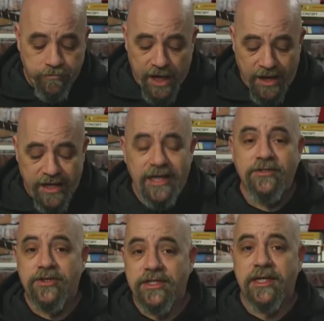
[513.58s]
And
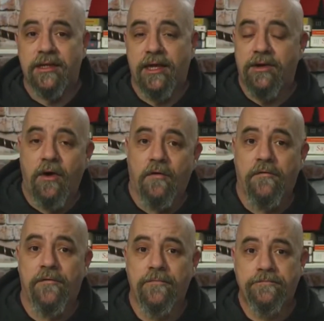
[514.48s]
interestingly
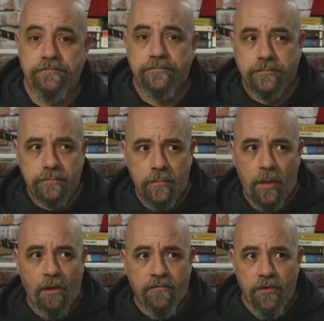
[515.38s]
enough,
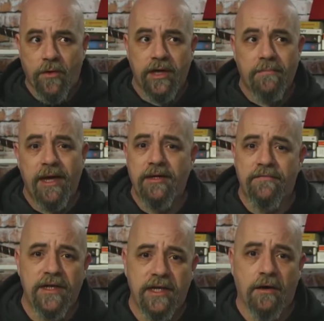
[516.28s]
Veronica made a
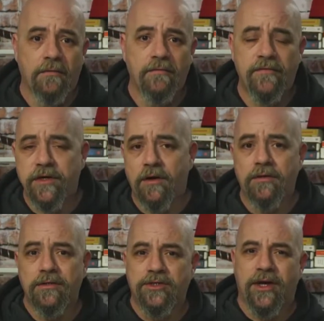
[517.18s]
video for
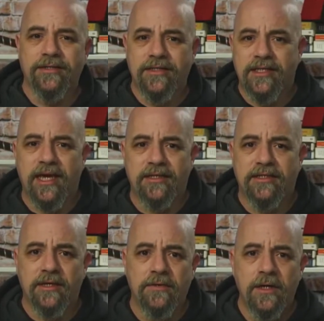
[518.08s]
young trans
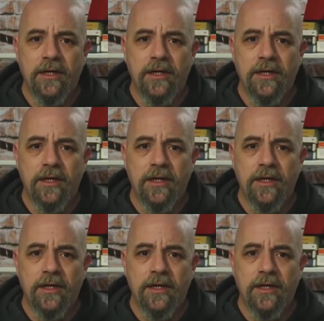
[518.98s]
kids who